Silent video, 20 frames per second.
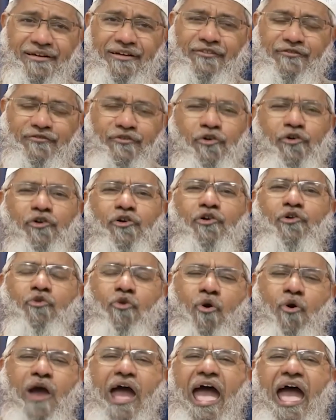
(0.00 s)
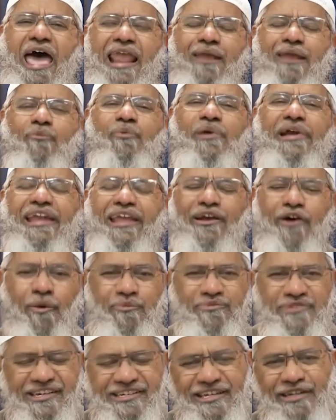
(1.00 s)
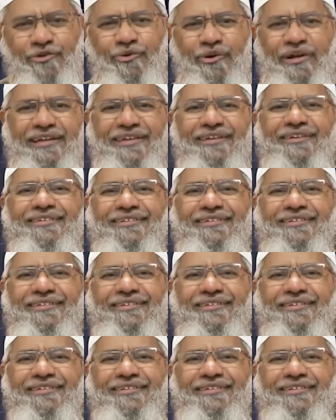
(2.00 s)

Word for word: So no Arab will take objection to it.